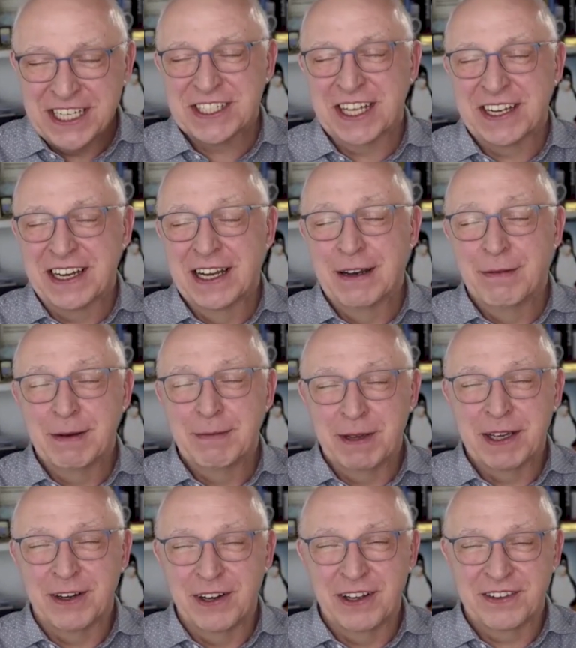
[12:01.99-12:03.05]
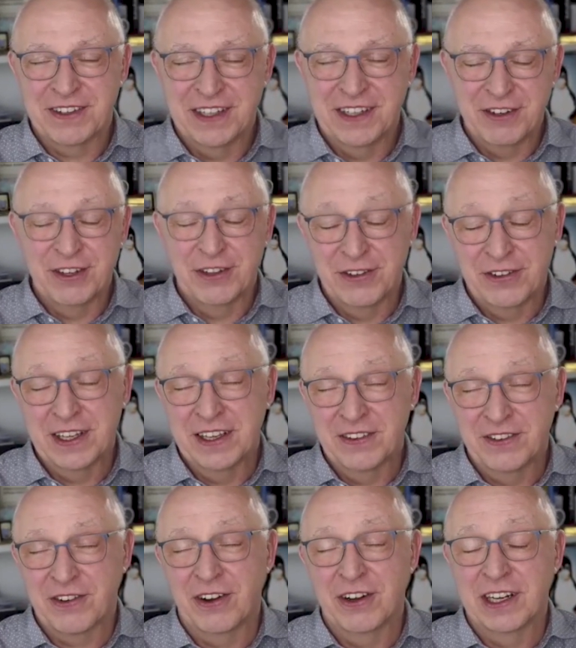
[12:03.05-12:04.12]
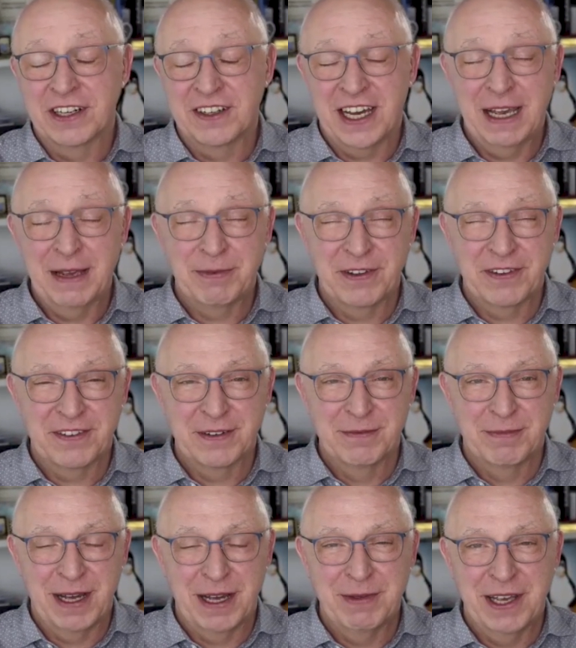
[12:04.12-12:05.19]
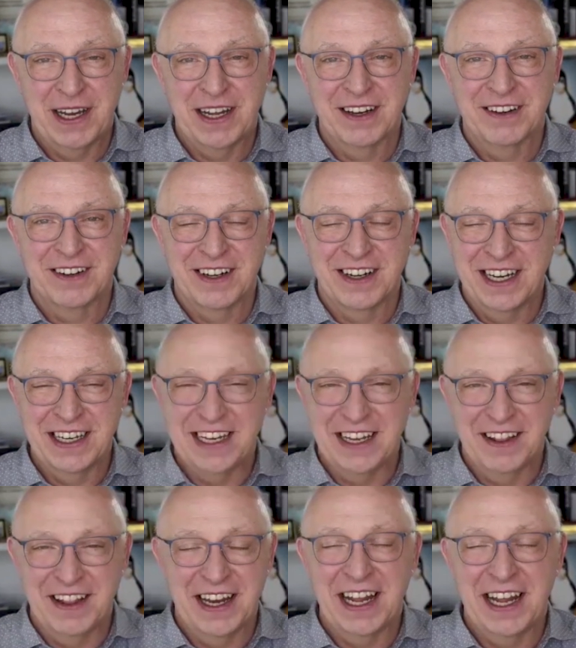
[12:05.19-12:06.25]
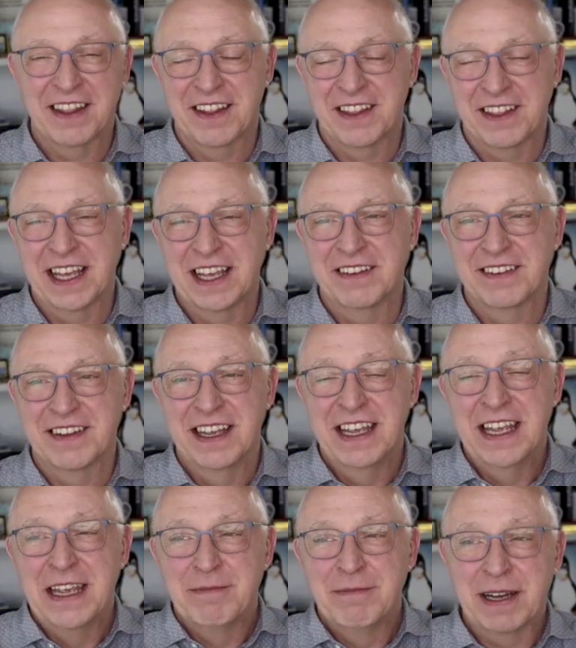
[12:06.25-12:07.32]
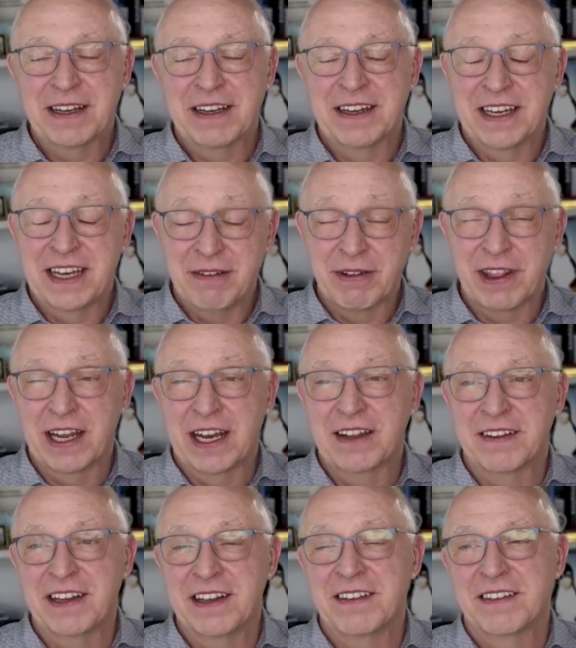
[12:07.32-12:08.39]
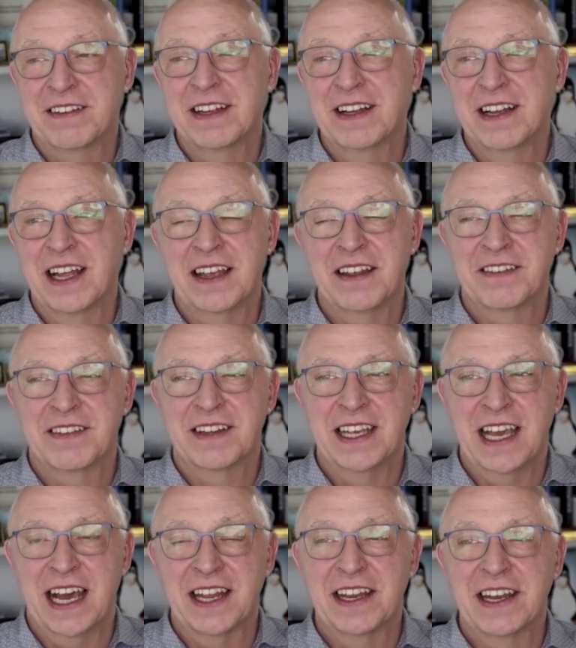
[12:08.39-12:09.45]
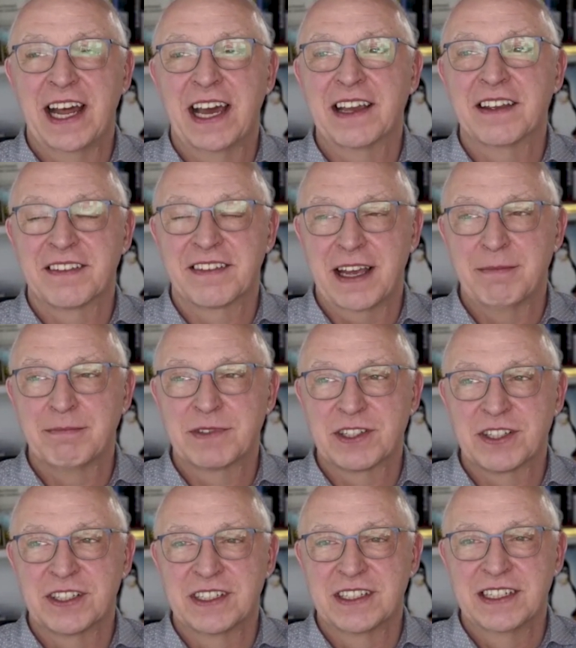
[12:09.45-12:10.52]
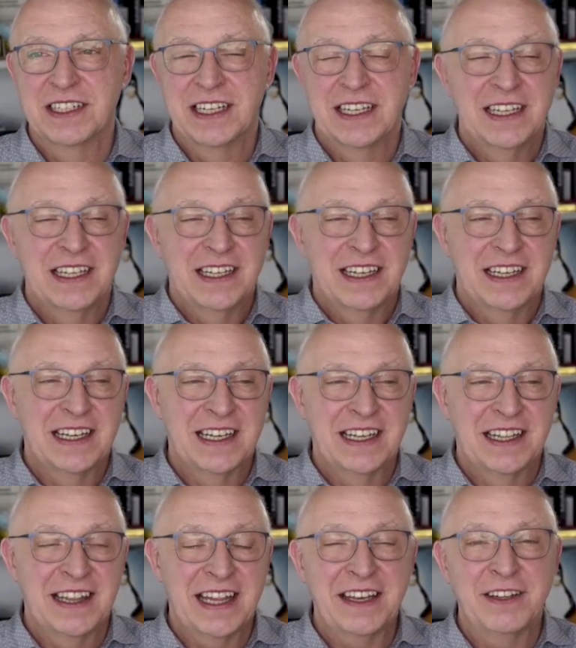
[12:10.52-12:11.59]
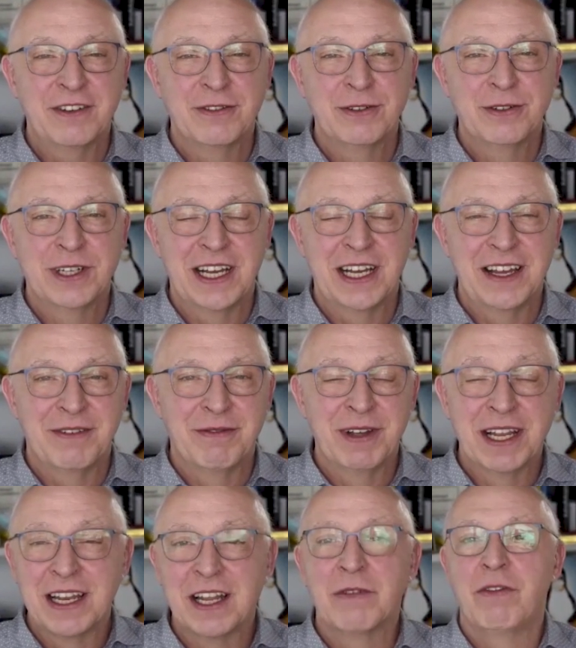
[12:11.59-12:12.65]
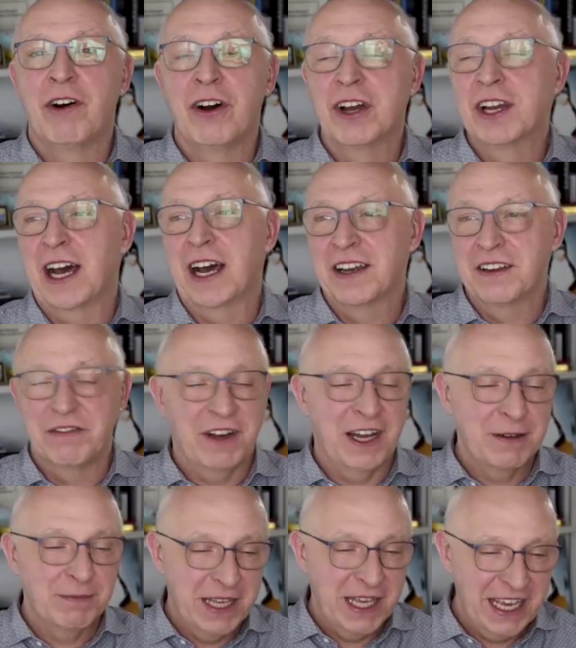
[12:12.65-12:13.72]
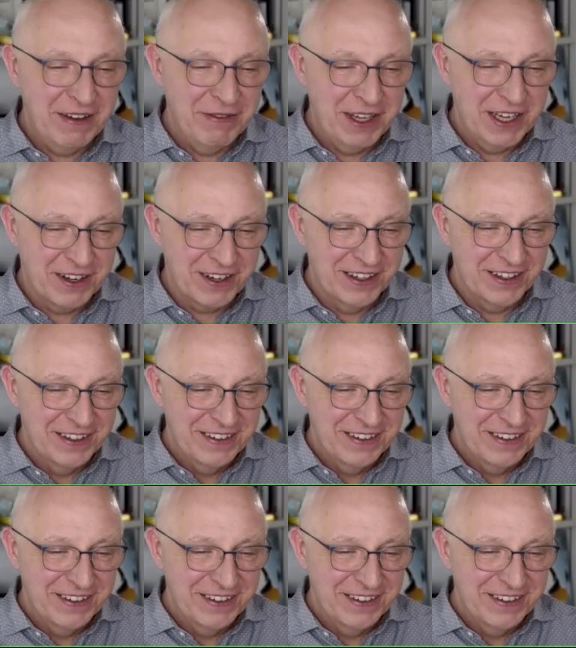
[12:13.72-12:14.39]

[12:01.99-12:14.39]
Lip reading: that a little bit because introducing a stronger type system by Bjarne and then other things. But nevertheless, it still has the underlying assumption that you will avoid undefined behavior.